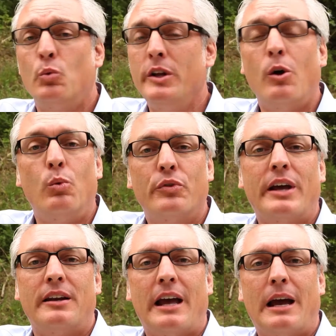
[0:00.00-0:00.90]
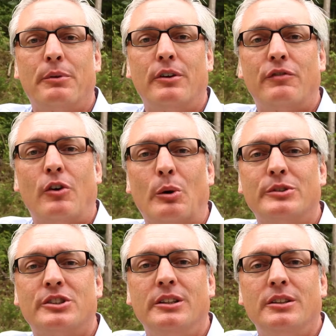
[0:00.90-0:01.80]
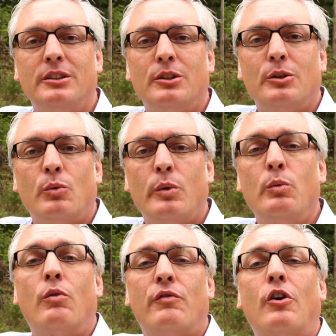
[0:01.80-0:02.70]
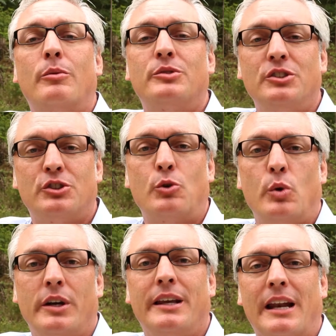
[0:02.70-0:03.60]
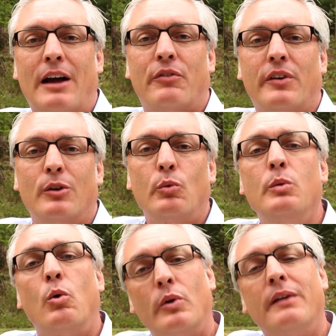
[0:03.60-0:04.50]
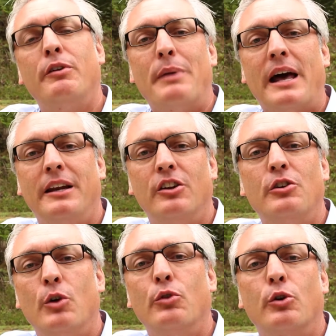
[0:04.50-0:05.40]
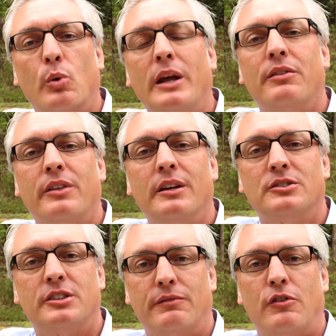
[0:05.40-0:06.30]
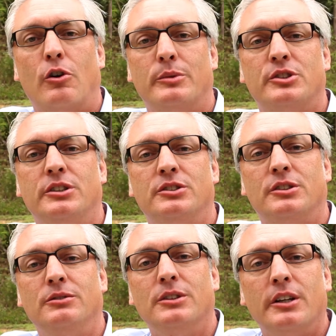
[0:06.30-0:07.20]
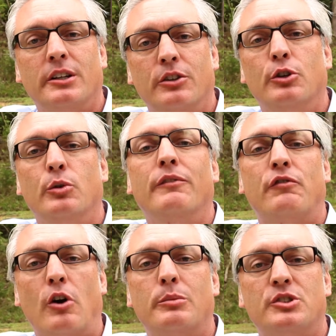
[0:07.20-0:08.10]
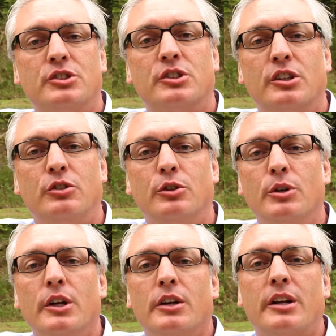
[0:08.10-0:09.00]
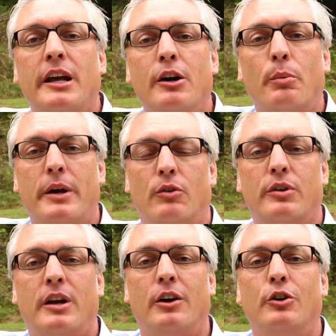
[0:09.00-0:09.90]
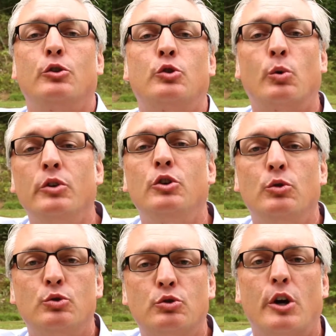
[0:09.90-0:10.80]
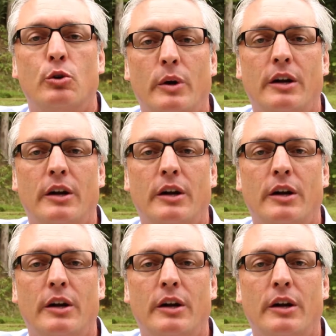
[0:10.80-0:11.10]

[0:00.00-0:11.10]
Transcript: We don't want that to happen to pharmacy. We want pharmacy's story to get out there. We want everybody to know the great things that pharmacies can do and pharmacists can do to help healthcare, to reduce total